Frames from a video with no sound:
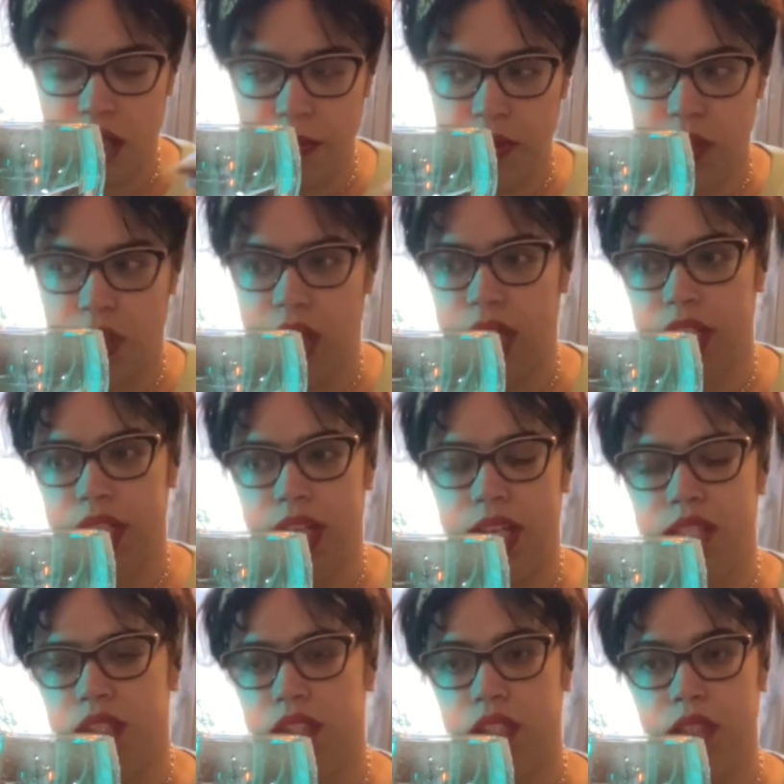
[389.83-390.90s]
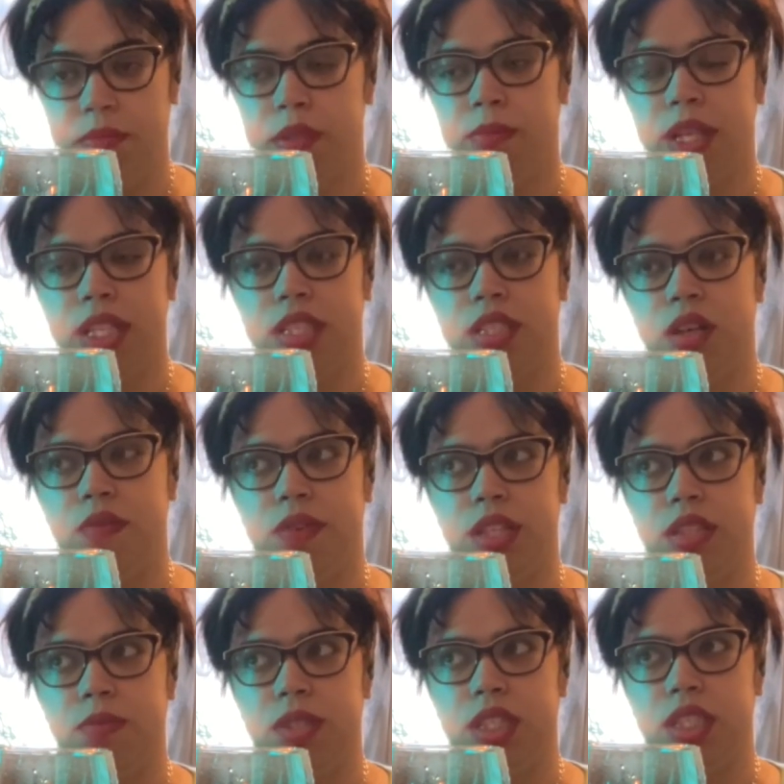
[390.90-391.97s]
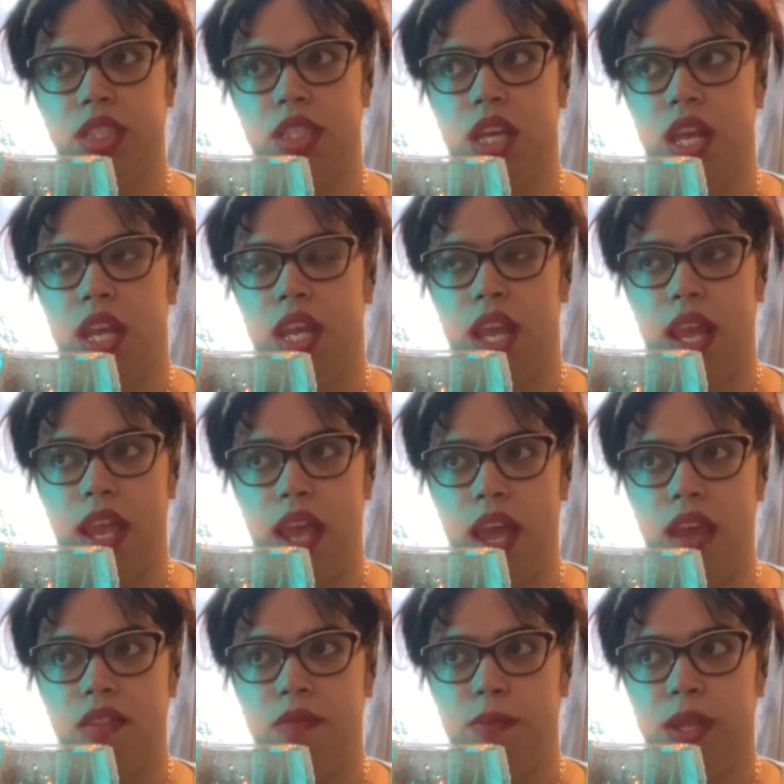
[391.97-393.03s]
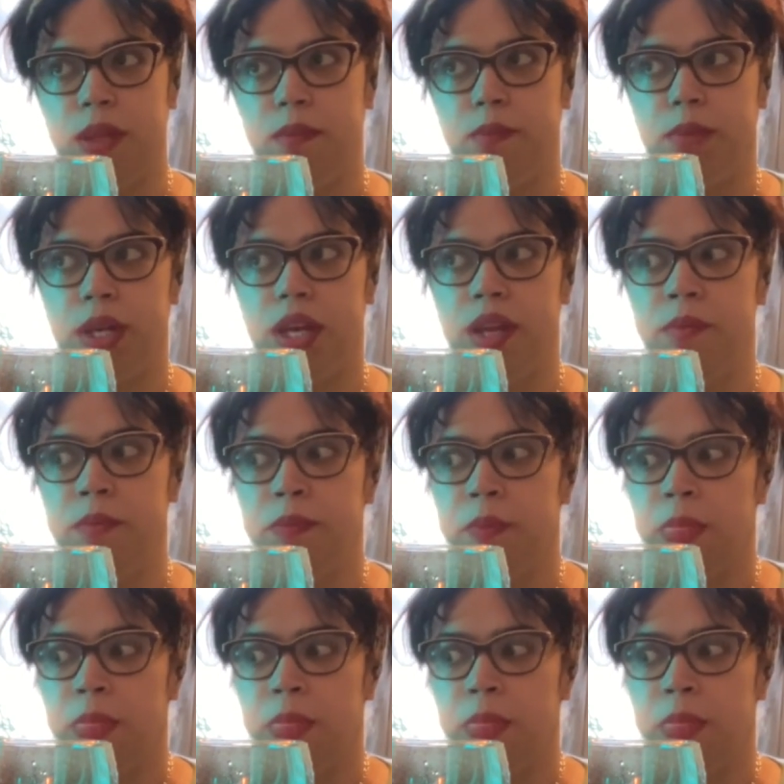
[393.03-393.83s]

trying not to limit myself as much as I have been, but